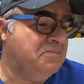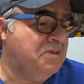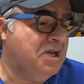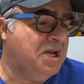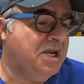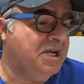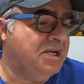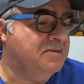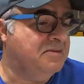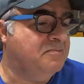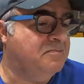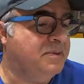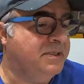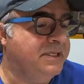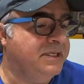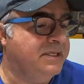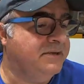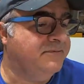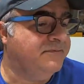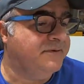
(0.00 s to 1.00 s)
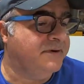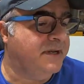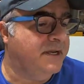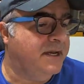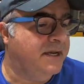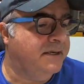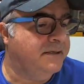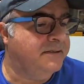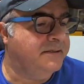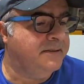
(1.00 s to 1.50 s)
I completely
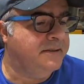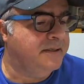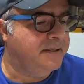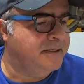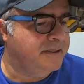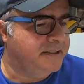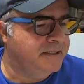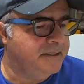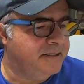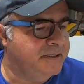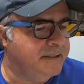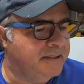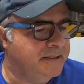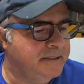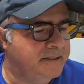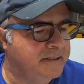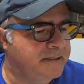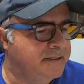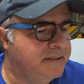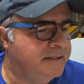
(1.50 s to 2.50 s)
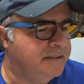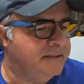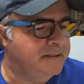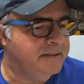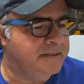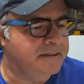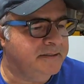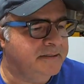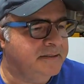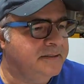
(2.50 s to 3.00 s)
forgot.
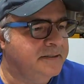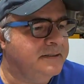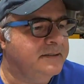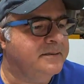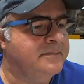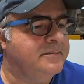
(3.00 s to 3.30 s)
I